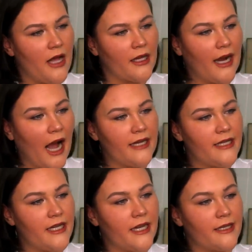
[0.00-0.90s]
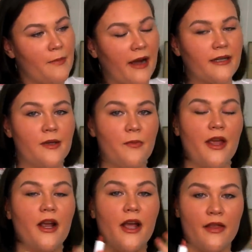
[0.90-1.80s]
Like, I didn't expect
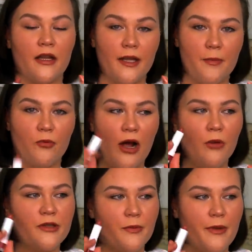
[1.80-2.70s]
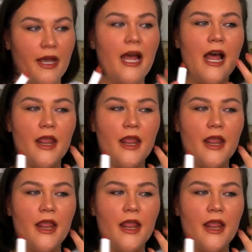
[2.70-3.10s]
something in the lip realm to be